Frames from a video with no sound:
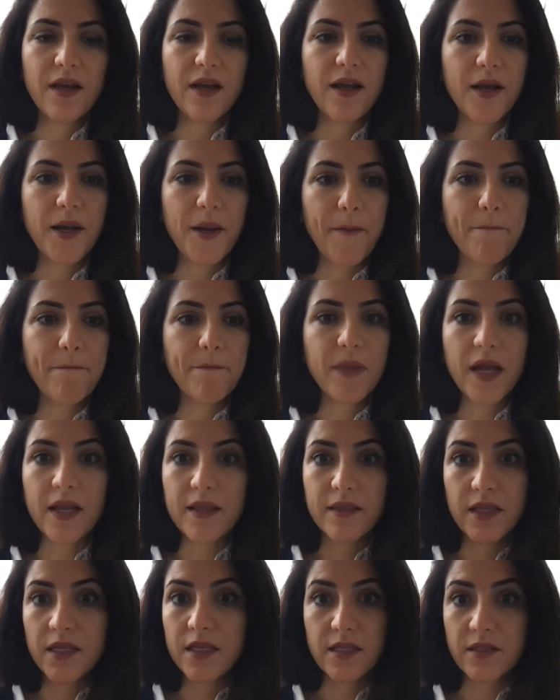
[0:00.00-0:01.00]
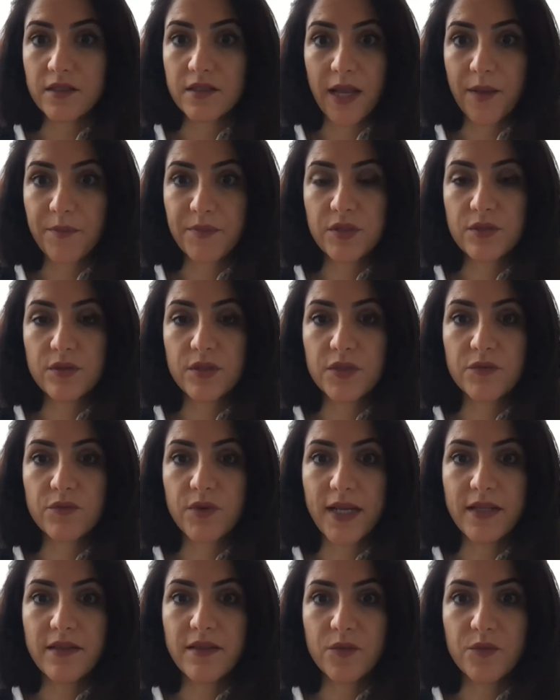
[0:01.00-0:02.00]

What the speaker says: I think it's absolutely right